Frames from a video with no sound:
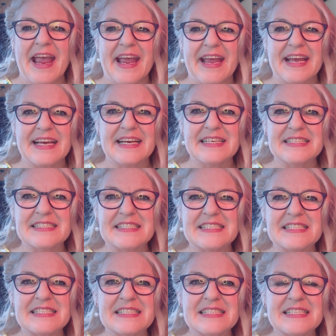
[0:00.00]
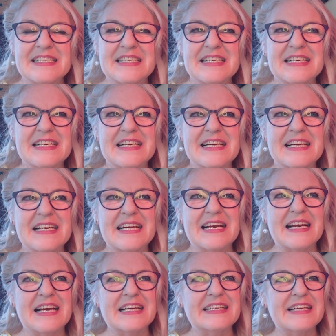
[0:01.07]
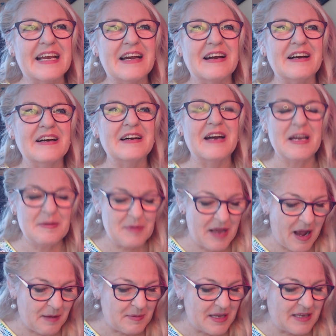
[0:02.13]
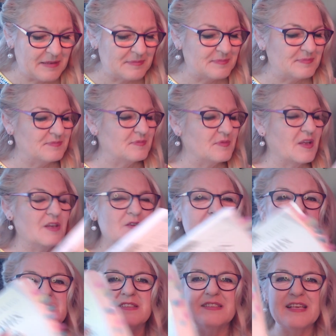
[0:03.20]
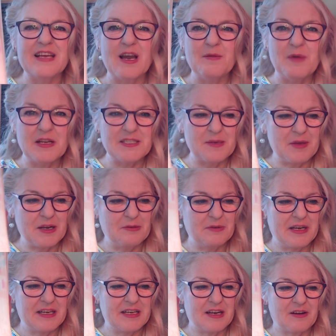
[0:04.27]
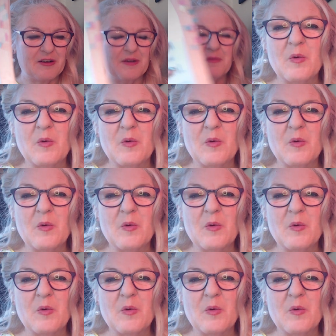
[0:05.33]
And yeah, I mean you can see how much I'm going to read here.